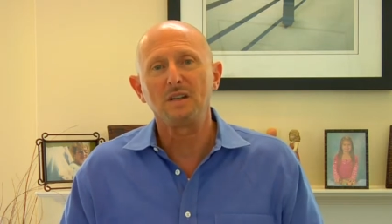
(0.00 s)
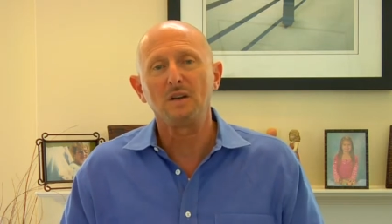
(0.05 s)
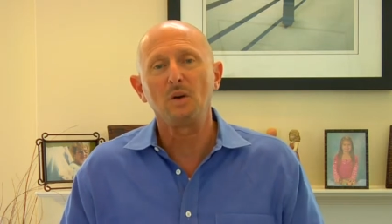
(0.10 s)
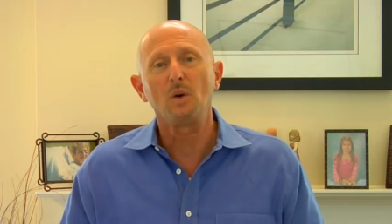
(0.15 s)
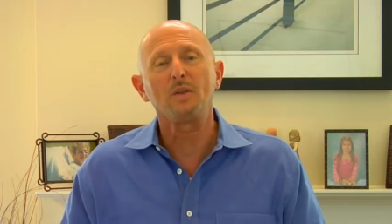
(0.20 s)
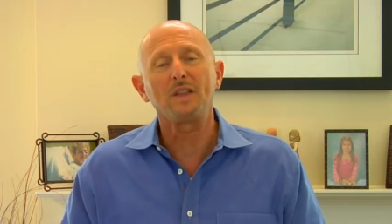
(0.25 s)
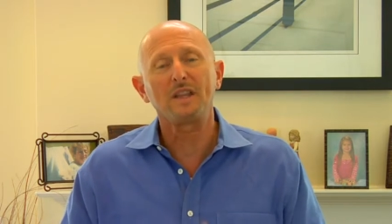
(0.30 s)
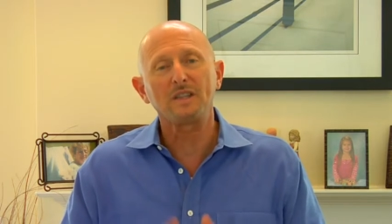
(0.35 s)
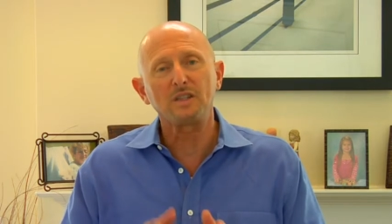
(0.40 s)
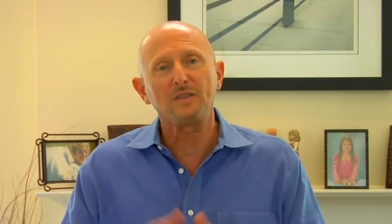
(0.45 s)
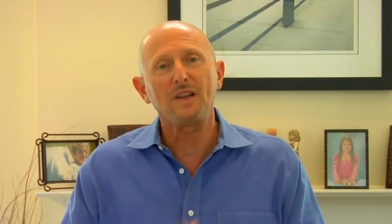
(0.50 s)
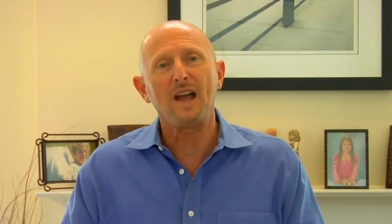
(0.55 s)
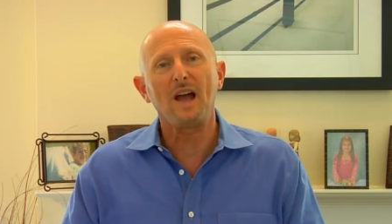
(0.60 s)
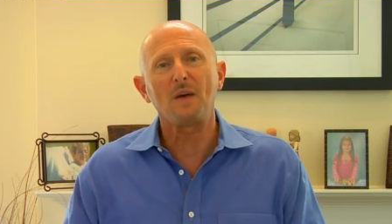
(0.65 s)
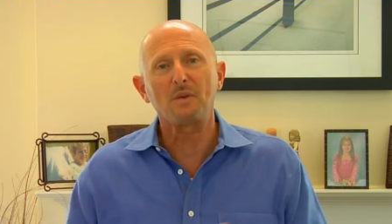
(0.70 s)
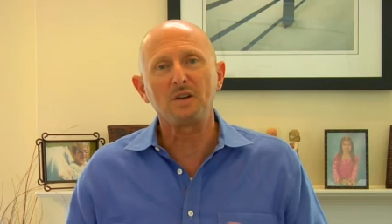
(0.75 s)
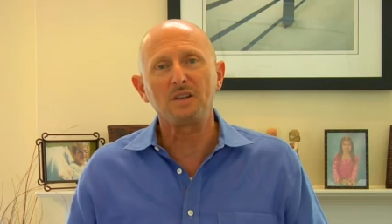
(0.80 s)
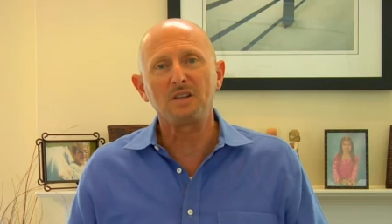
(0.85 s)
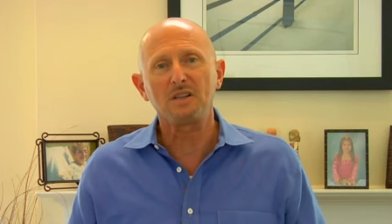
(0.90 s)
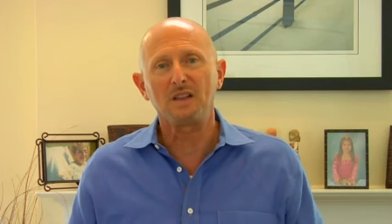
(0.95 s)
or that you've
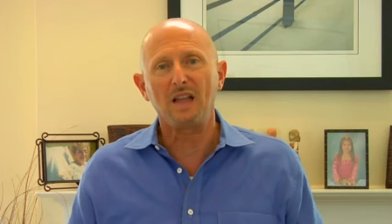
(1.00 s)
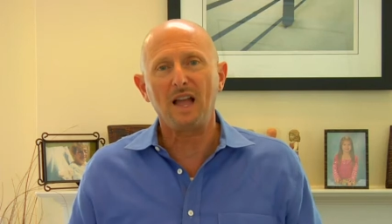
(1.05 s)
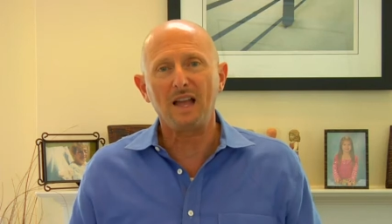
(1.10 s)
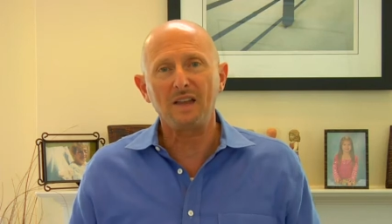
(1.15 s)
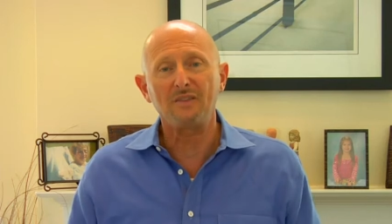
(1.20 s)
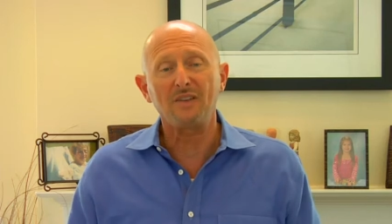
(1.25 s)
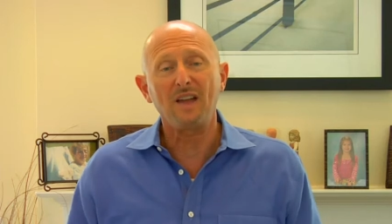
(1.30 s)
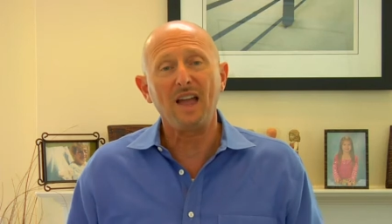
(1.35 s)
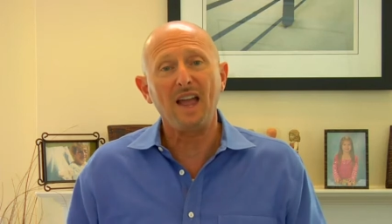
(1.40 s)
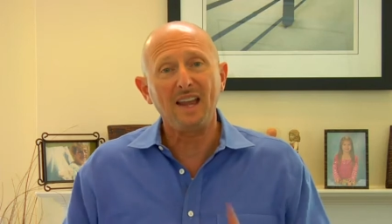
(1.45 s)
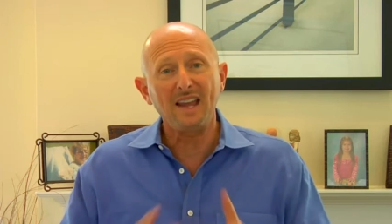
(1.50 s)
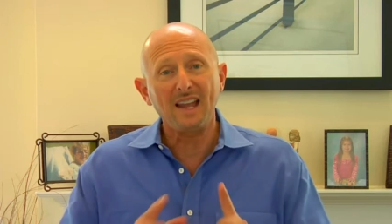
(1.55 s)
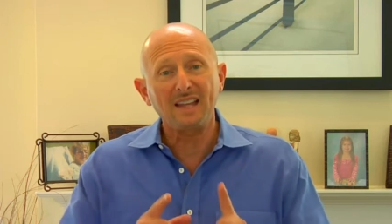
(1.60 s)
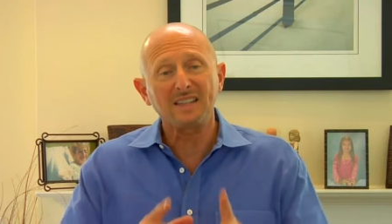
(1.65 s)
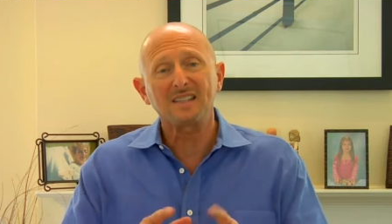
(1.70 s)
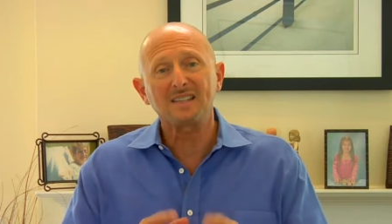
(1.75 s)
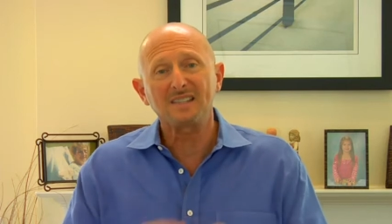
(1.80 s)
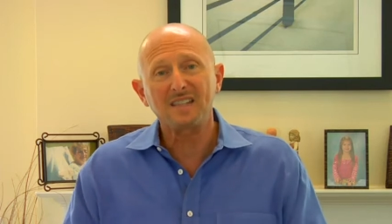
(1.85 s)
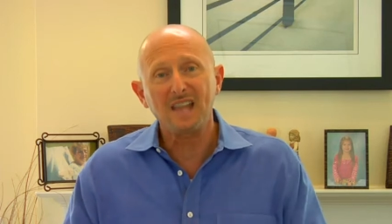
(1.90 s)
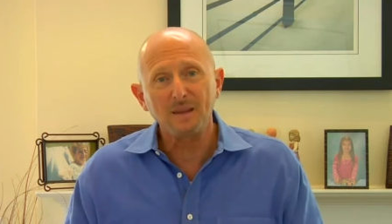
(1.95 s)
one in your life. And at
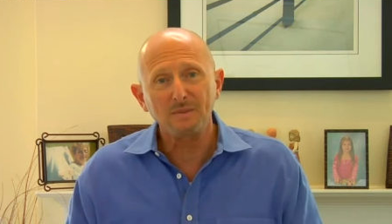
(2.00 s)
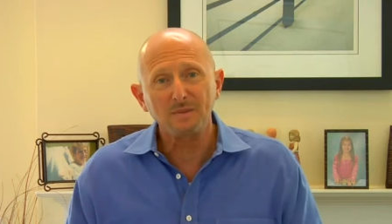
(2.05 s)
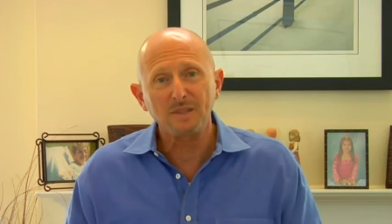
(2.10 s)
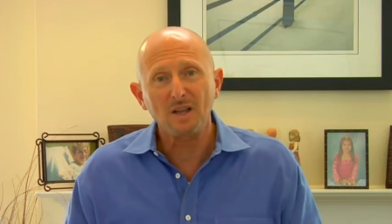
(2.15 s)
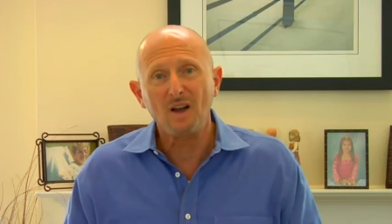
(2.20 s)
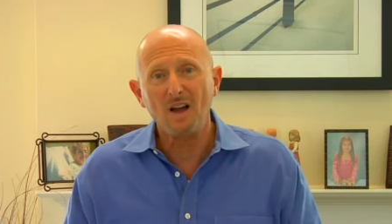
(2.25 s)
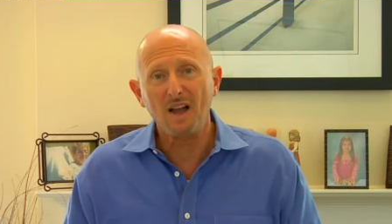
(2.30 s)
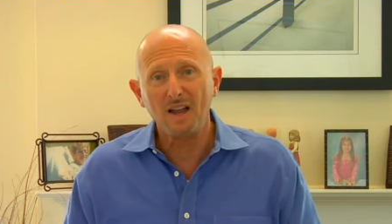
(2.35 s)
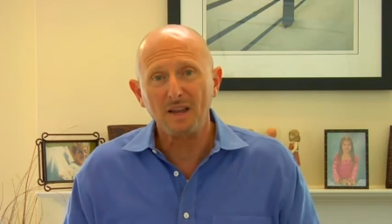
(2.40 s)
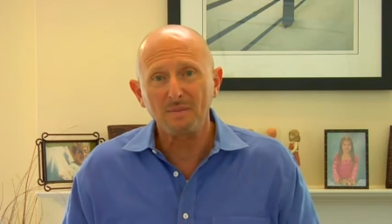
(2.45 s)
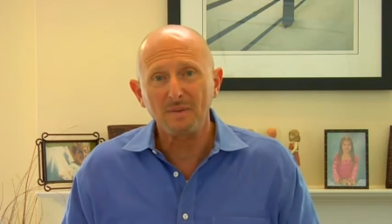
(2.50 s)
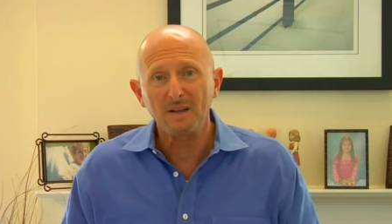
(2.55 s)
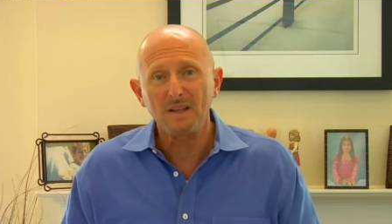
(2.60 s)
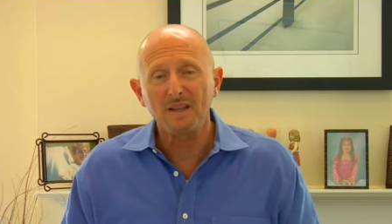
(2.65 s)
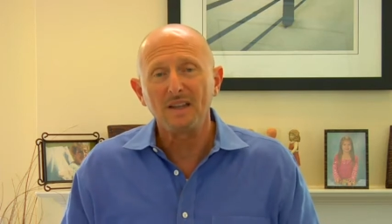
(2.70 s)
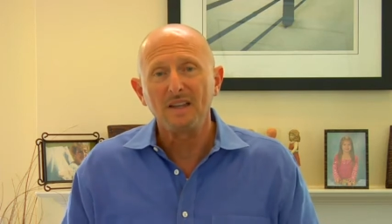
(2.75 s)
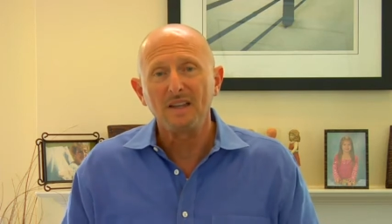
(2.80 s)
the same time,